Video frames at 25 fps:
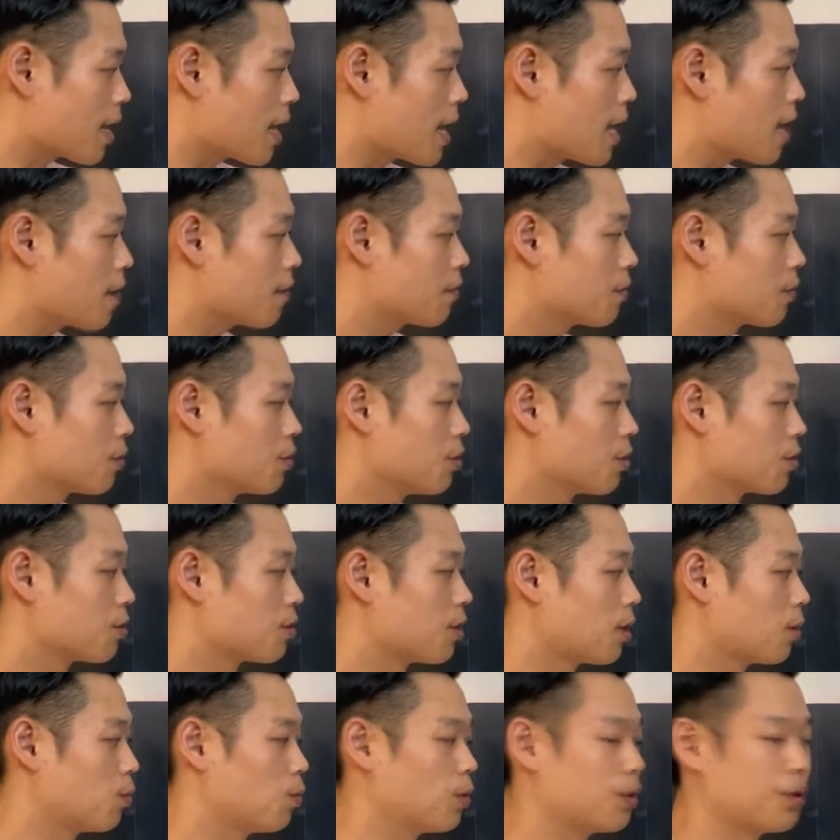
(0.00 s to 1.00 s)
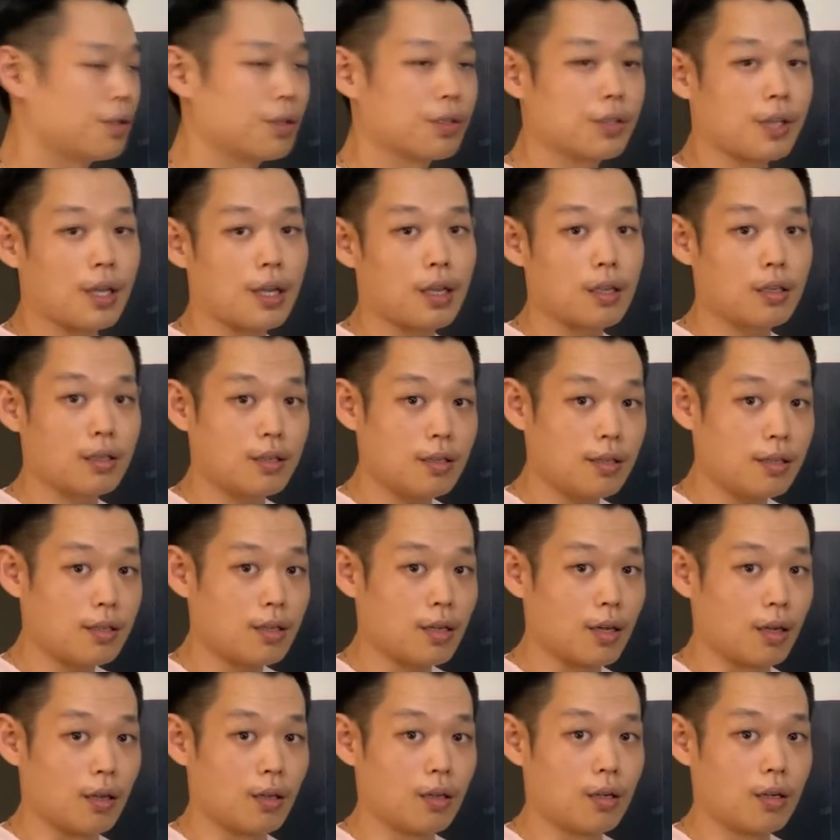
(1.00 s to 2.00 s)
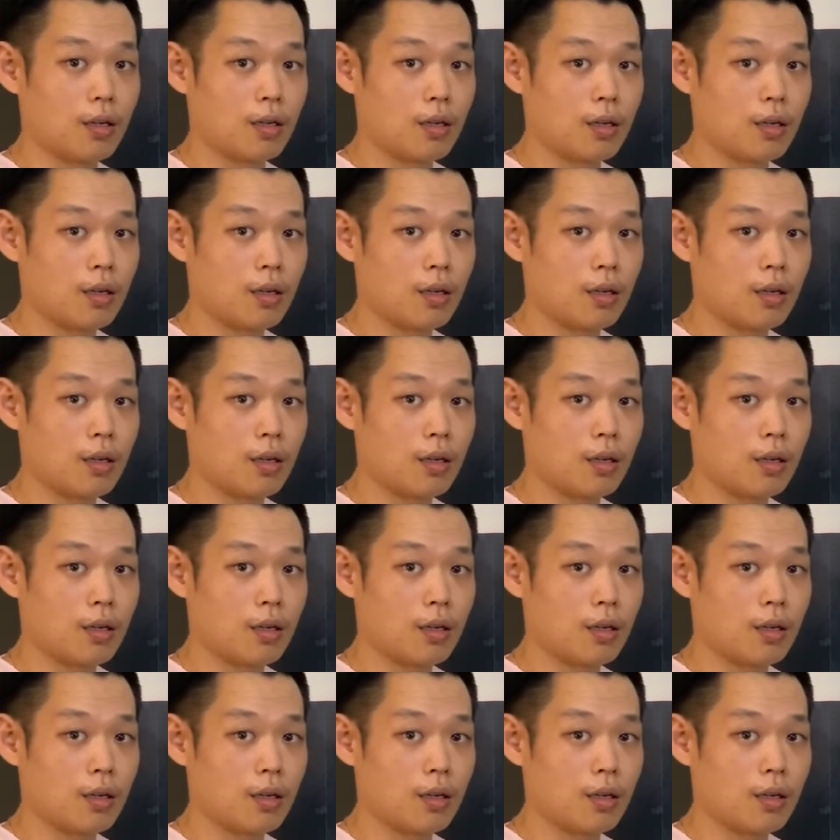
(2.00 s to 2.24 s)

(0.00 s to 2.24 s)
After you're done with the second detail.